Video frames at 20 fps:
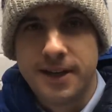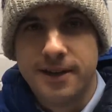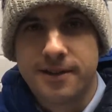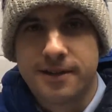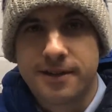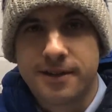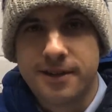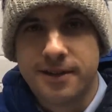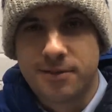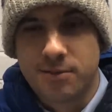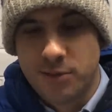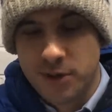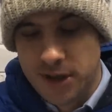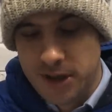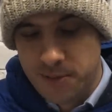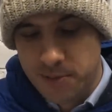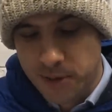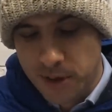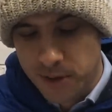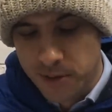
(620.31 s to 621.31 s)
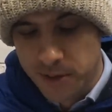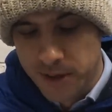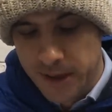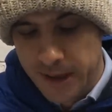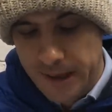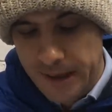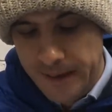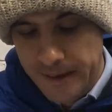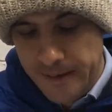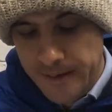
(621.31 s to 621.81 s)
is Willy
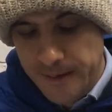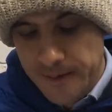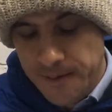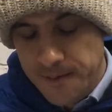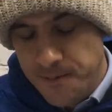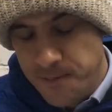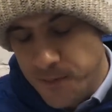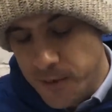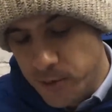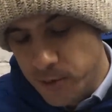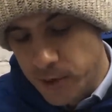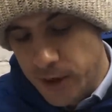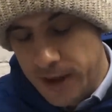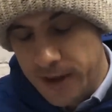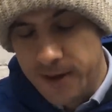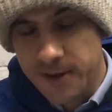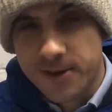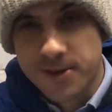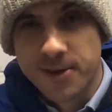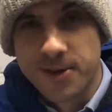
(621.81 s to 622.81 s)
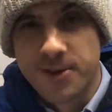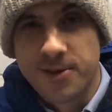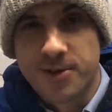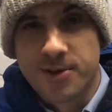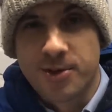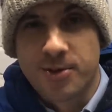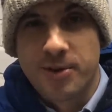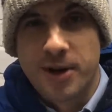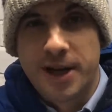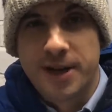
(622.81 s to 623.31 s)
Bowley. Whether you thought it was
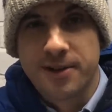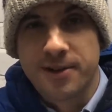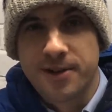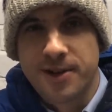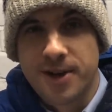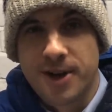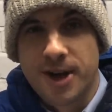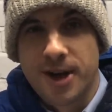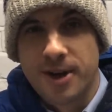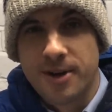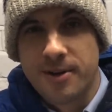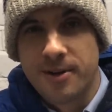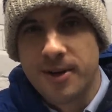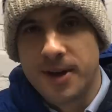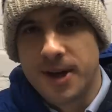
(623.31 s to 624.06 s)
a red or not